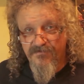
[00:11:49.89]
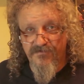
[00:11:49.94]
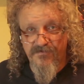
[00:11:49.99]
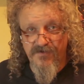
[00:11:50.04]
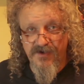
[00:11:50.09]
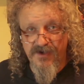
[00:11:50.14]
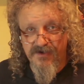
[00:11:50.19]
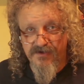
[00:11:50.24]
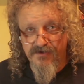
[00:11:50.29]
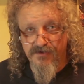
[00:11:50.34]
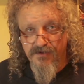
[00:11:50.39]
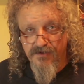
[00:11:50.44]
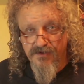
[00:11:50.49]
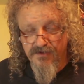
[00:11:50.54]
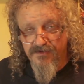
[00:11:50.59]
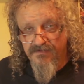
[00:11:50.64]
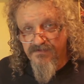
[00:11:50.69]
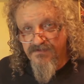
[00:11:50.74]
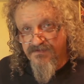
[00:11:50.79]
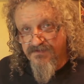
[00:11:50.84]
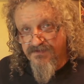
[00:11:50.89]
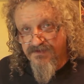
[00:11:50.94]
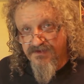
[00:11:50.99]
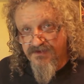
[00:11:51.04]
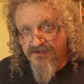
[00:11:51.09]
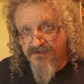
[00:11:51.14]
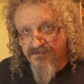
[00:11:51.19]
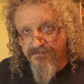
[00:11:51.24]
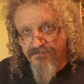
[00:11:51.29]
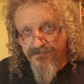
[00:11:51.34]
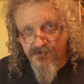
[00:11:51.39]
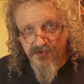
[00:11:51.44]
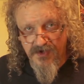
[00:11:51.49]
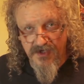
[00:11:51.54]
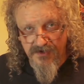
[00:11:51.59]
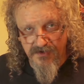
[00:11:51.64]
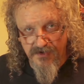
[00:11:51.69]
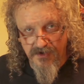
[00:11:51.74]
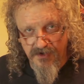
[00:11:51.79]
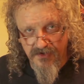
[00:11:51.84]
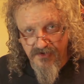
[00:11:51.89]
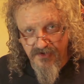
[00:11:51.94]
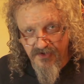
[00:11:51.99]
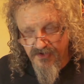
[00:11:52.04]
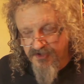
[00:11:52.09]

vehicles and dreadnoughts and